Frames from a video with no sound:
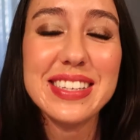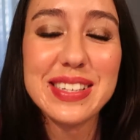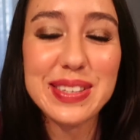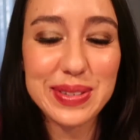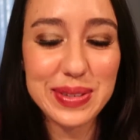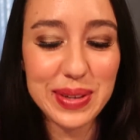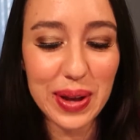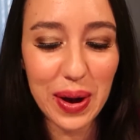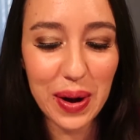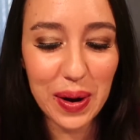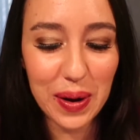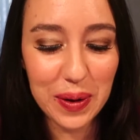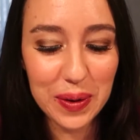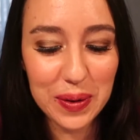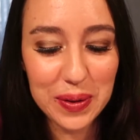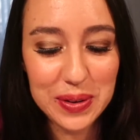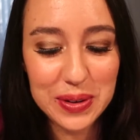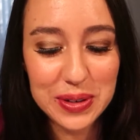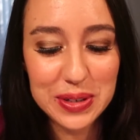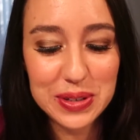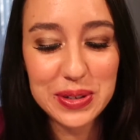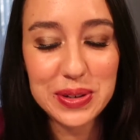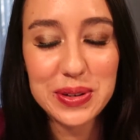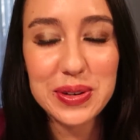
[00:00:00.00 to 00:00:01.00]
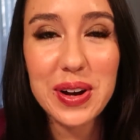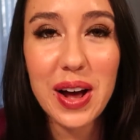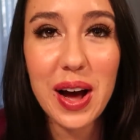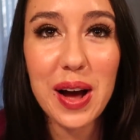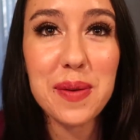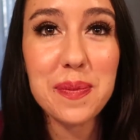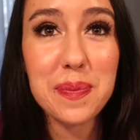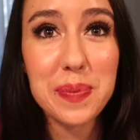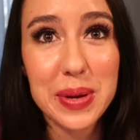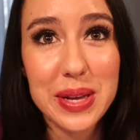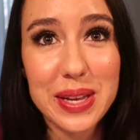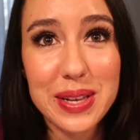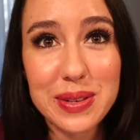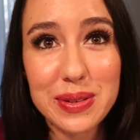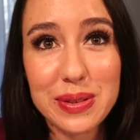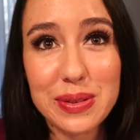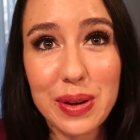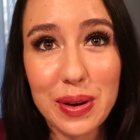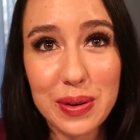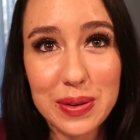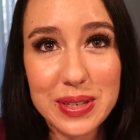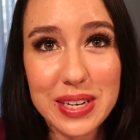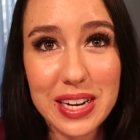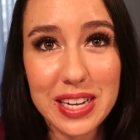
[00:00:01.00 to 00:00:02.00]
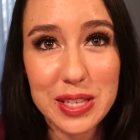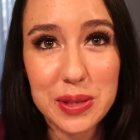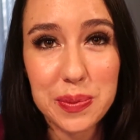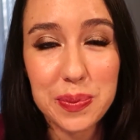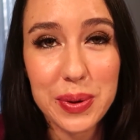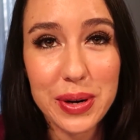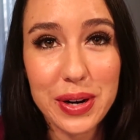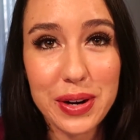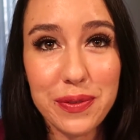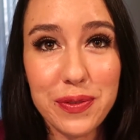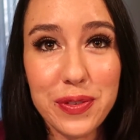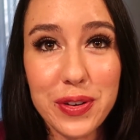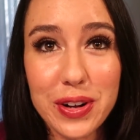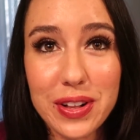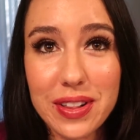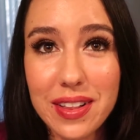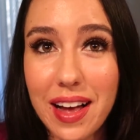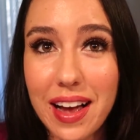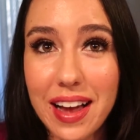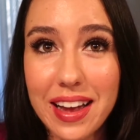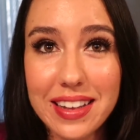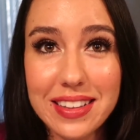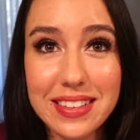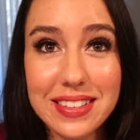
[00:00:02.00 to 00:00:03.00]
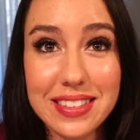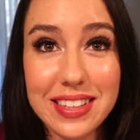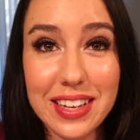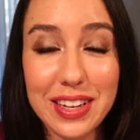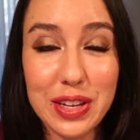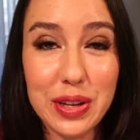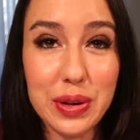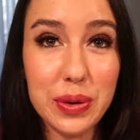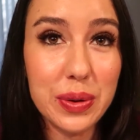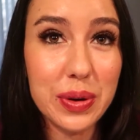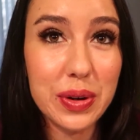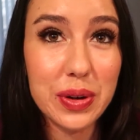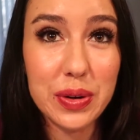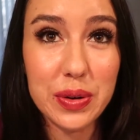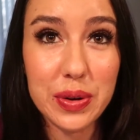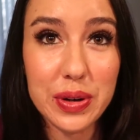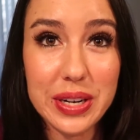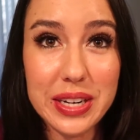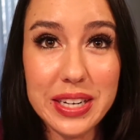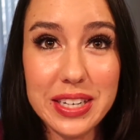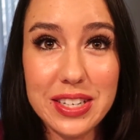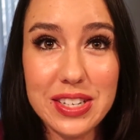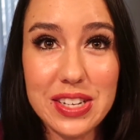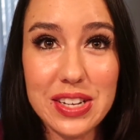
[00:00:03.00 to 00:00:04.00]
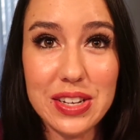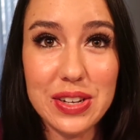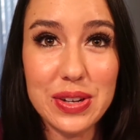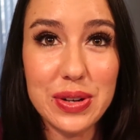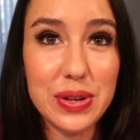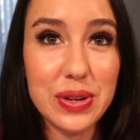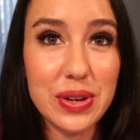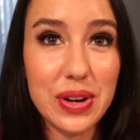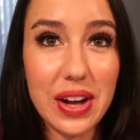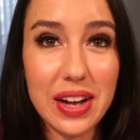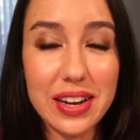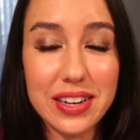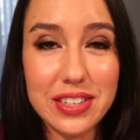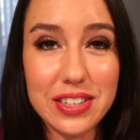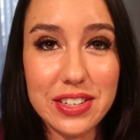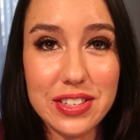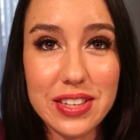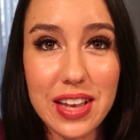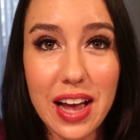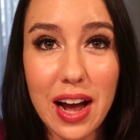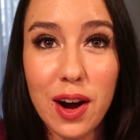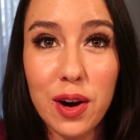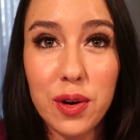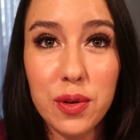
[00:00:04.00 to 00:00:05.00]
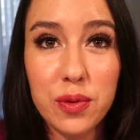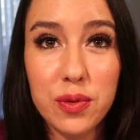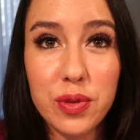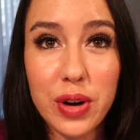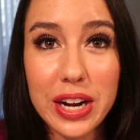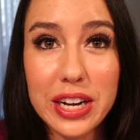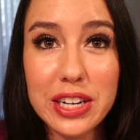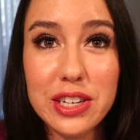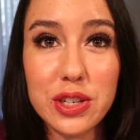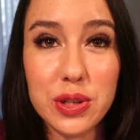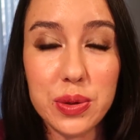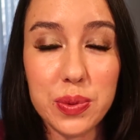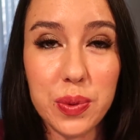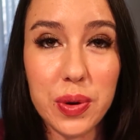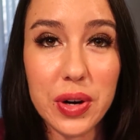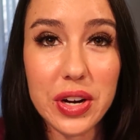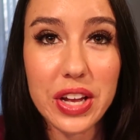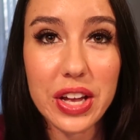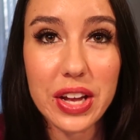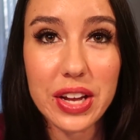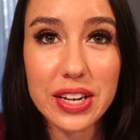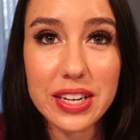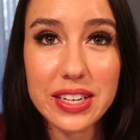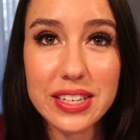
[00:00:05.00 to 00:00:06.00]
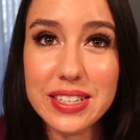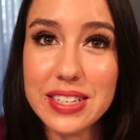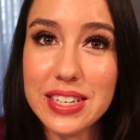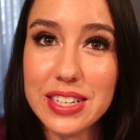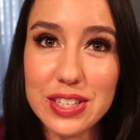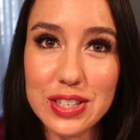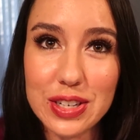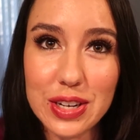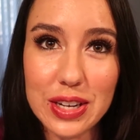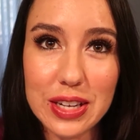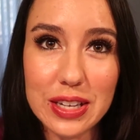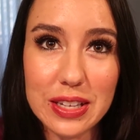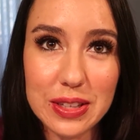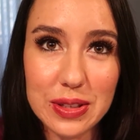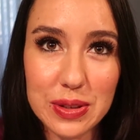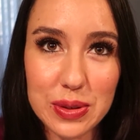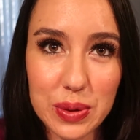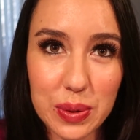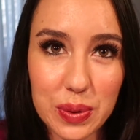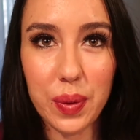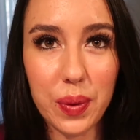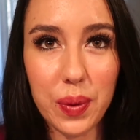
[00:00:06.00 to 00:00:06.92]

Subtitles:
So do not be so desperate for clients that you agree to just outrageous working conditions